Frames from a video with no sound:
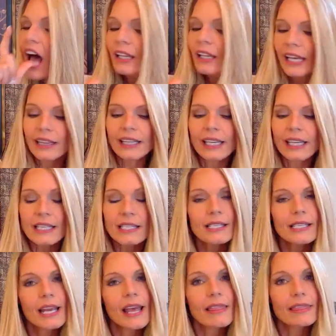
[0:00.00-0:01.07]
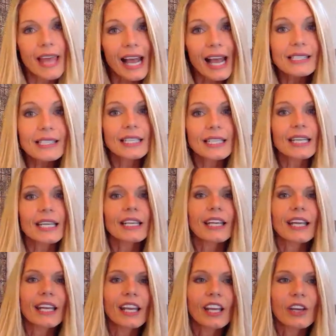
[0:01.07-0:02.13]
like this. That's the key to
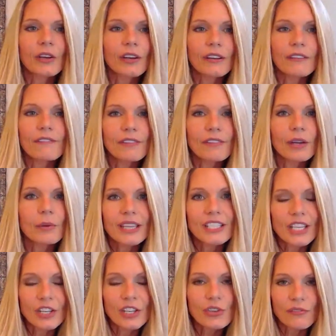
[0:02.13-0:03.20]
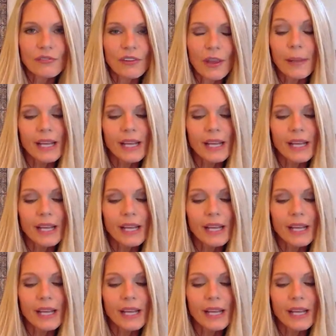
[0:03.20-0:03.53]
getting a good fit with DenSureFit,